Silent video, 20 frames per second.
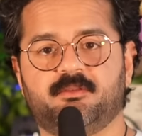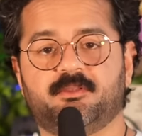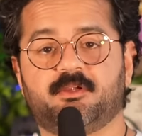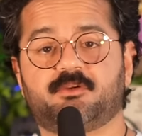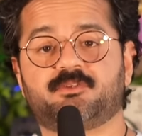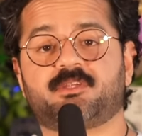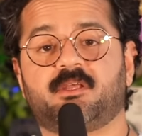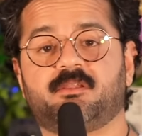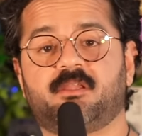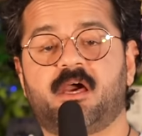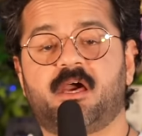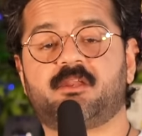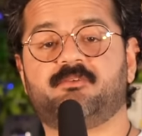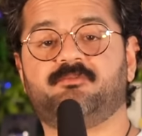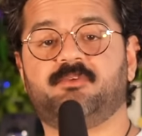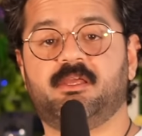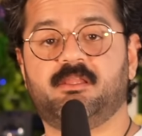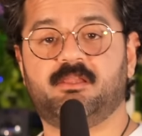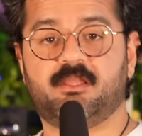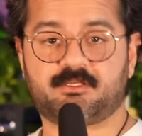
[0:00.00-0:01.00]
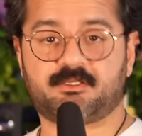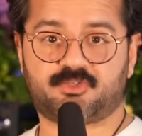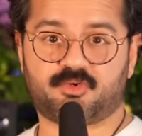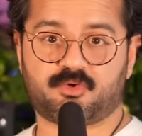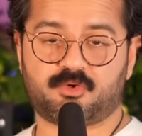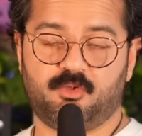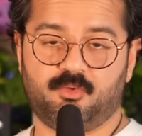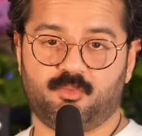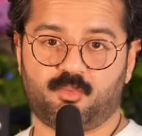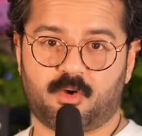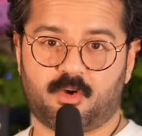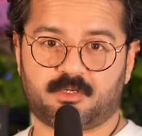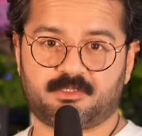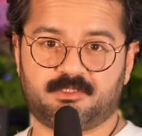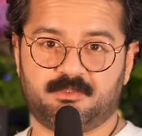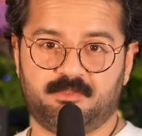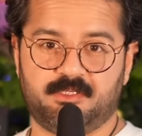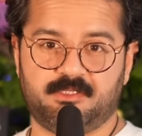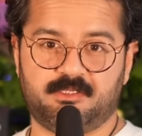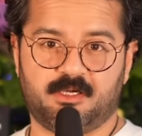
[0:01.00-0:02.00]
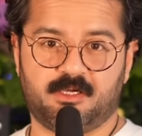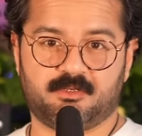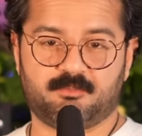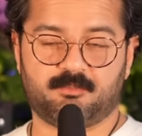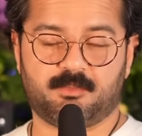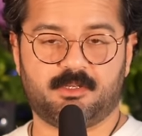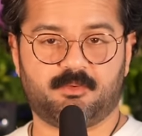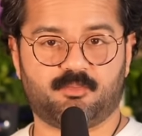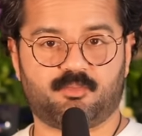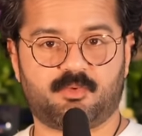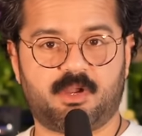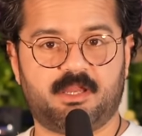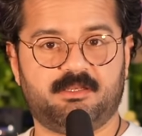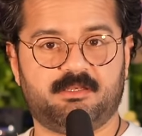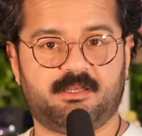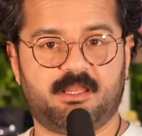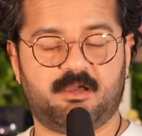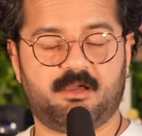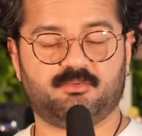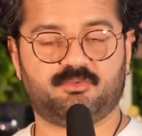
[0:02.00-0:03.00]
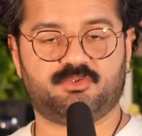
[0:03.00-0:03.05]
There's a lot of electrical work to be done, but right now